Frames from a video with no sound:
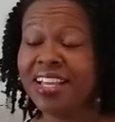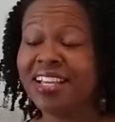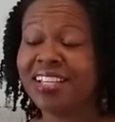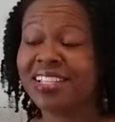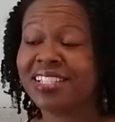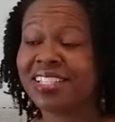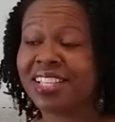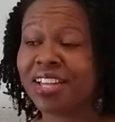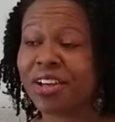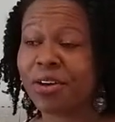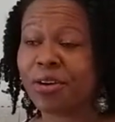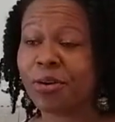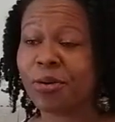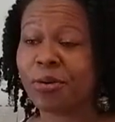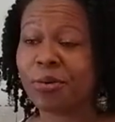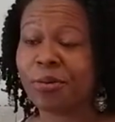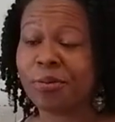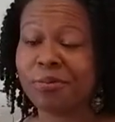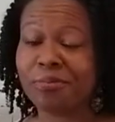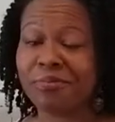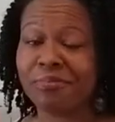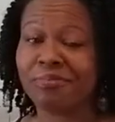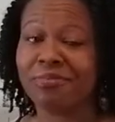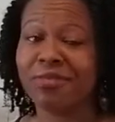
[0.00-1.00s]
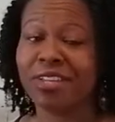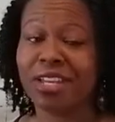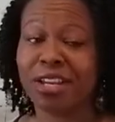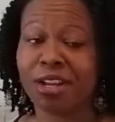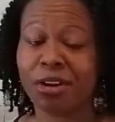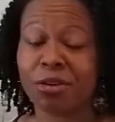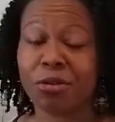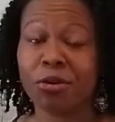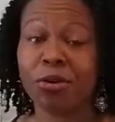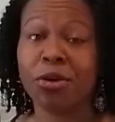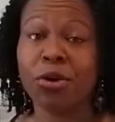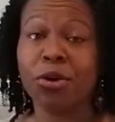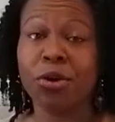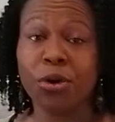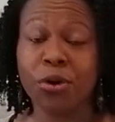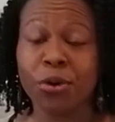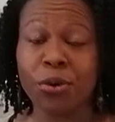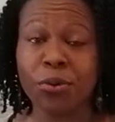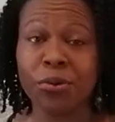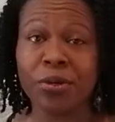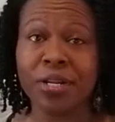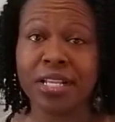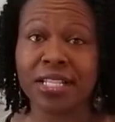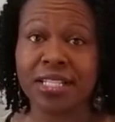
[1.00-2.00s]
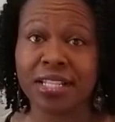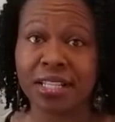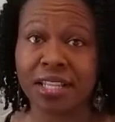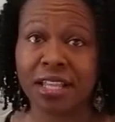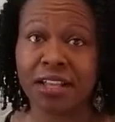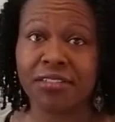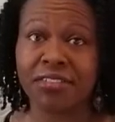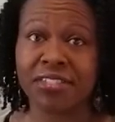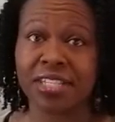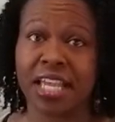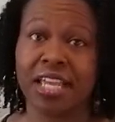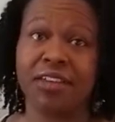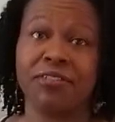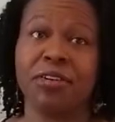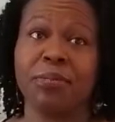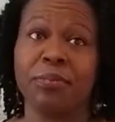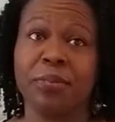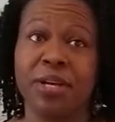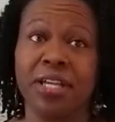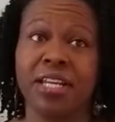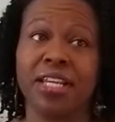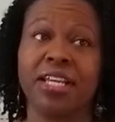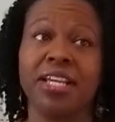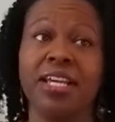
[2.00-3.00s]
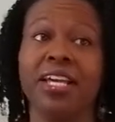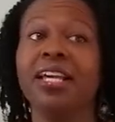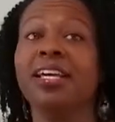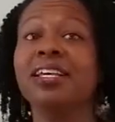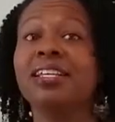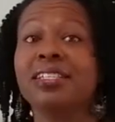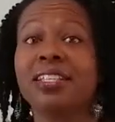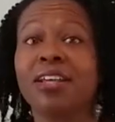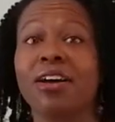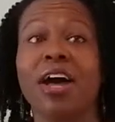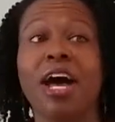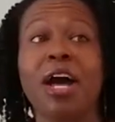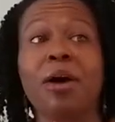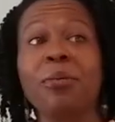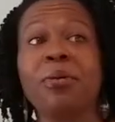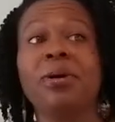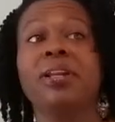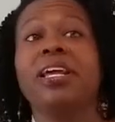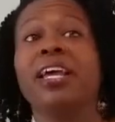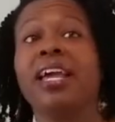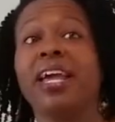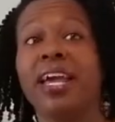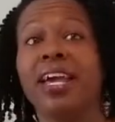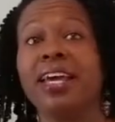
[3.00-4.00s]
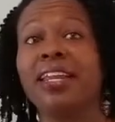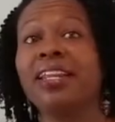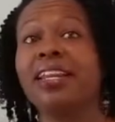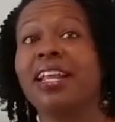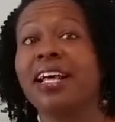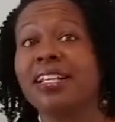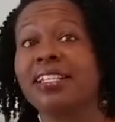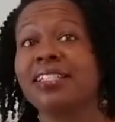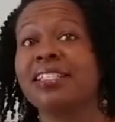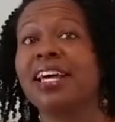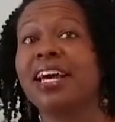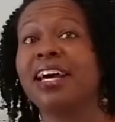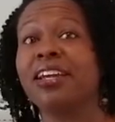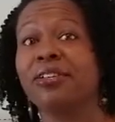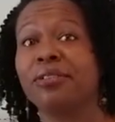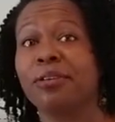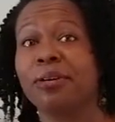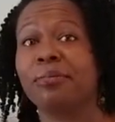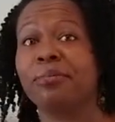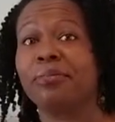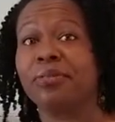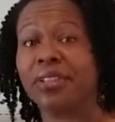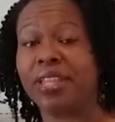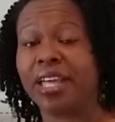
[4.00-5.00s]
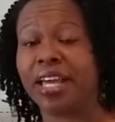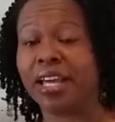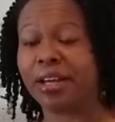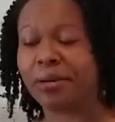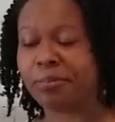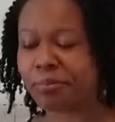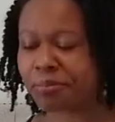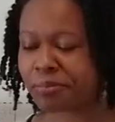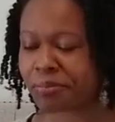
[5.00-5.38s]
So, who doesn't love saving money? So I went ahead and I signed her up for that.